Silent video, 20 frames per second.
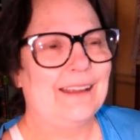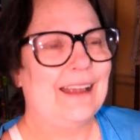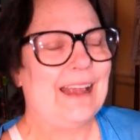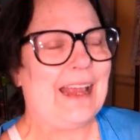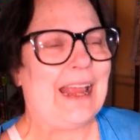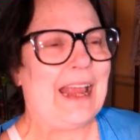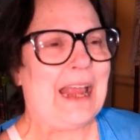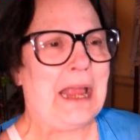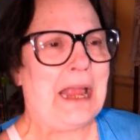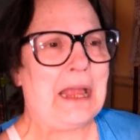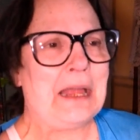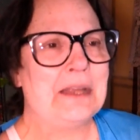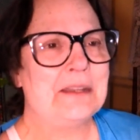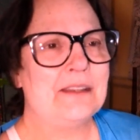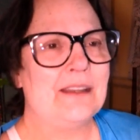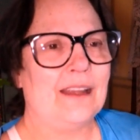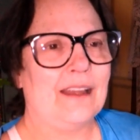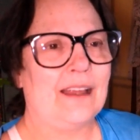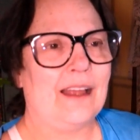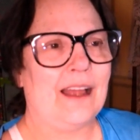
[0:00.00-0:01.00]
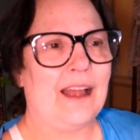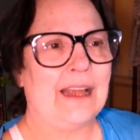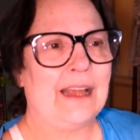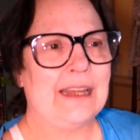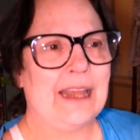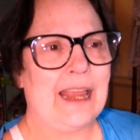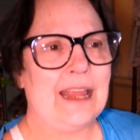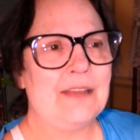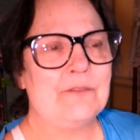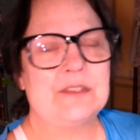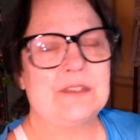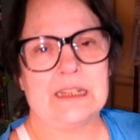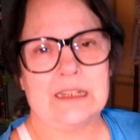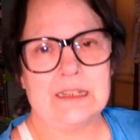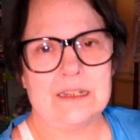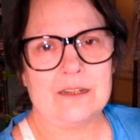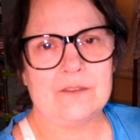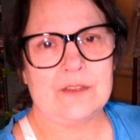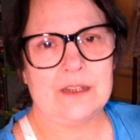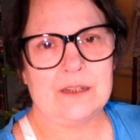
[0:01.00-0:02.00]
And I gave 10
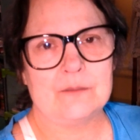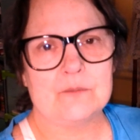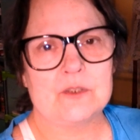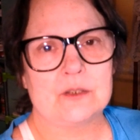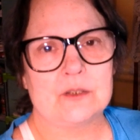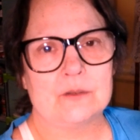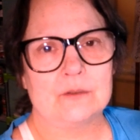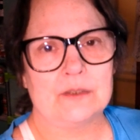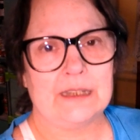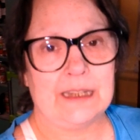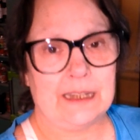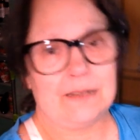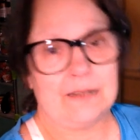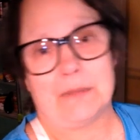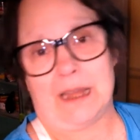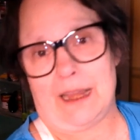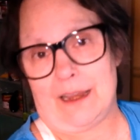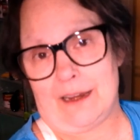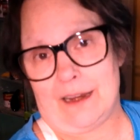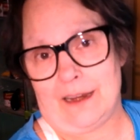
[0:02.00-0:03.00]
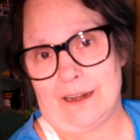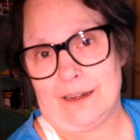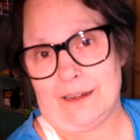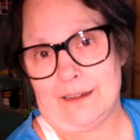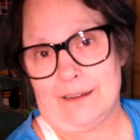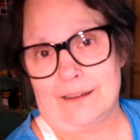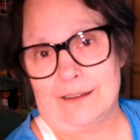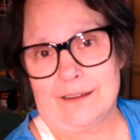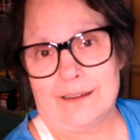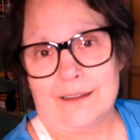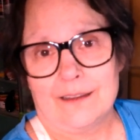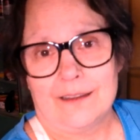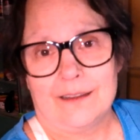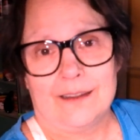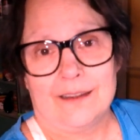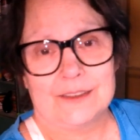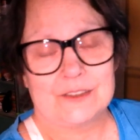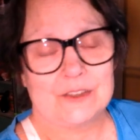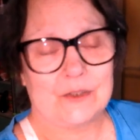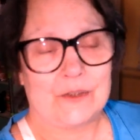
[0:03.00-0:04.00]
of them to Lee and Maggie
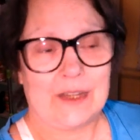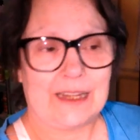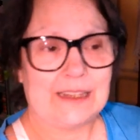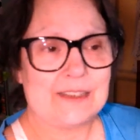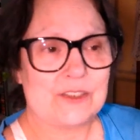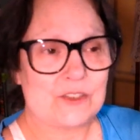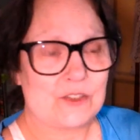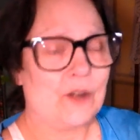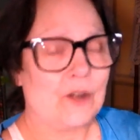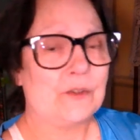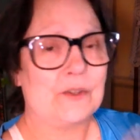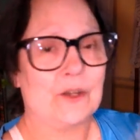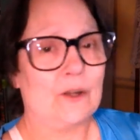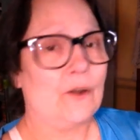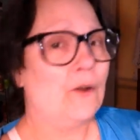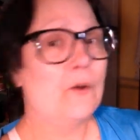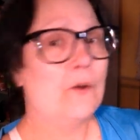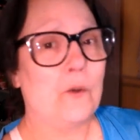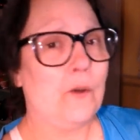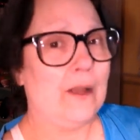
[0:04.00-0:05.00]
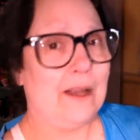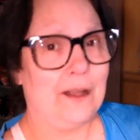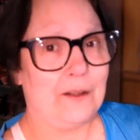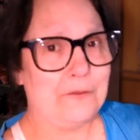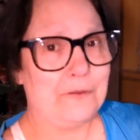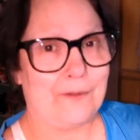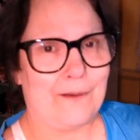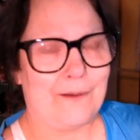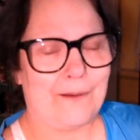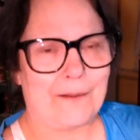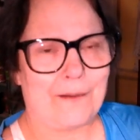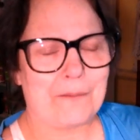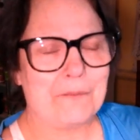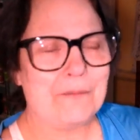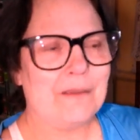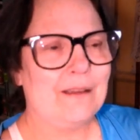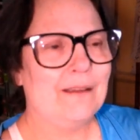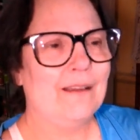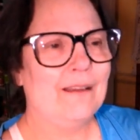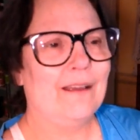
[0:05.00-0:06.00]
so they could start their own quail farm.
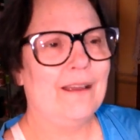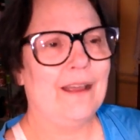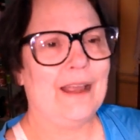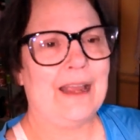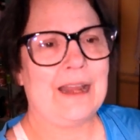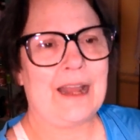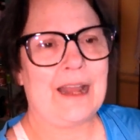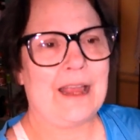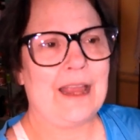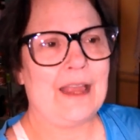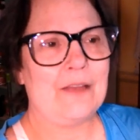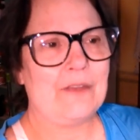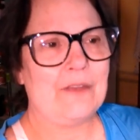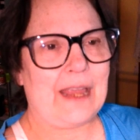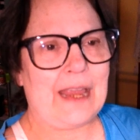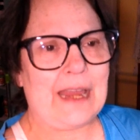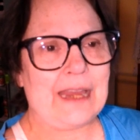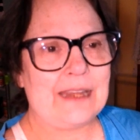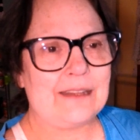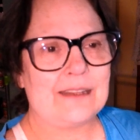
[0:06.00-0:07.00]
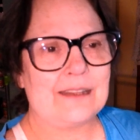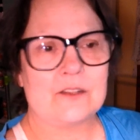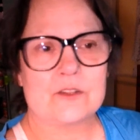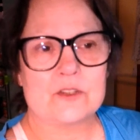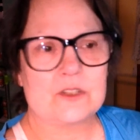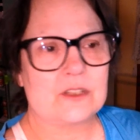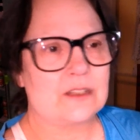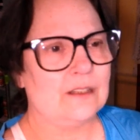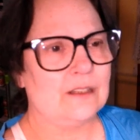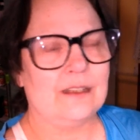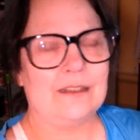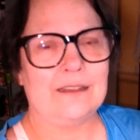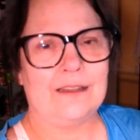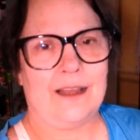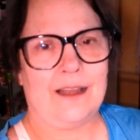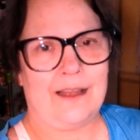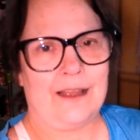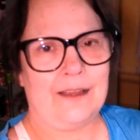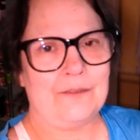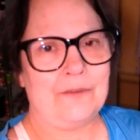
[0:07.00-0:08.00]
And I have 8 that are still
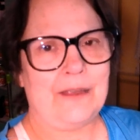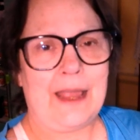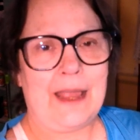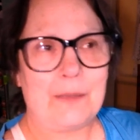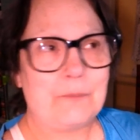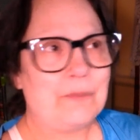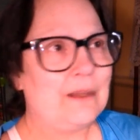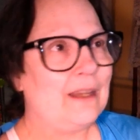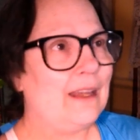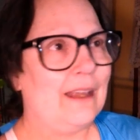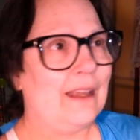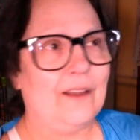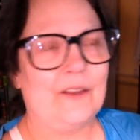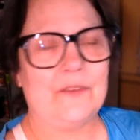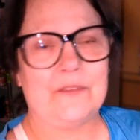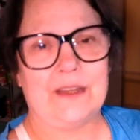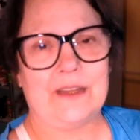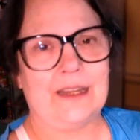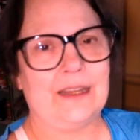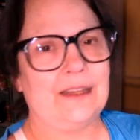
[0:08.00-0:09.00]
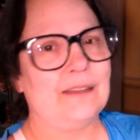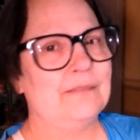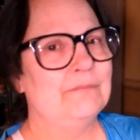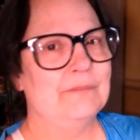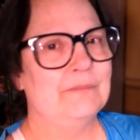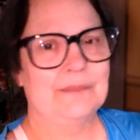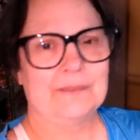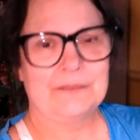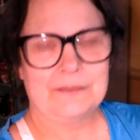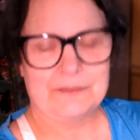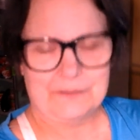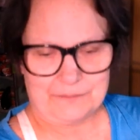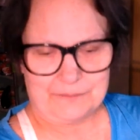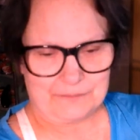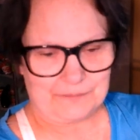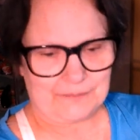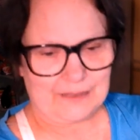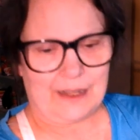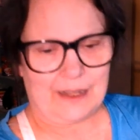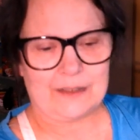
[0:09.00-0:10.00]
alive, happy, healthy.
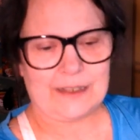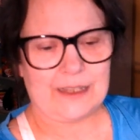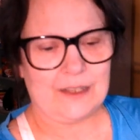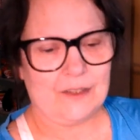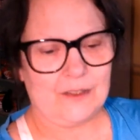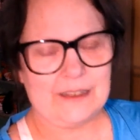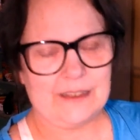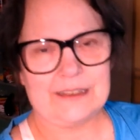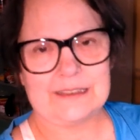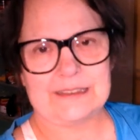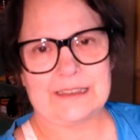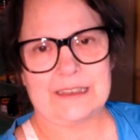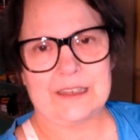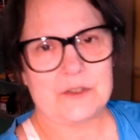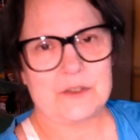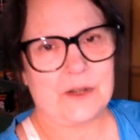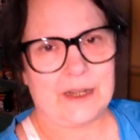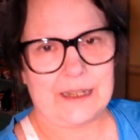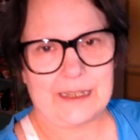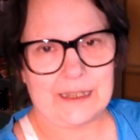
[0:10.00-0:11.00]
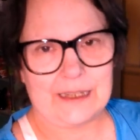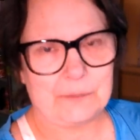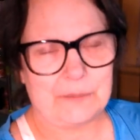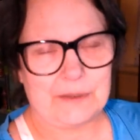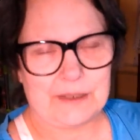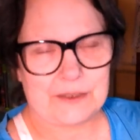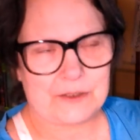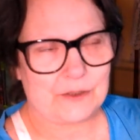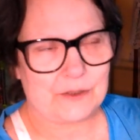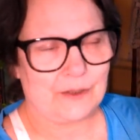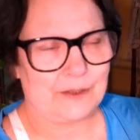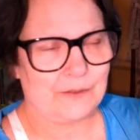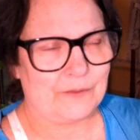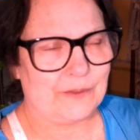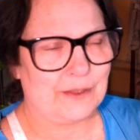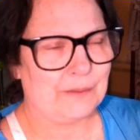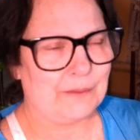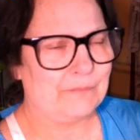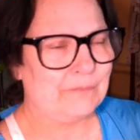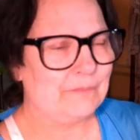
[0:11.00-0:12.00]
I'll carry this in and try to get a picture of
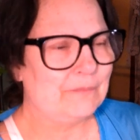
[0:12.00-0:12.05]
them.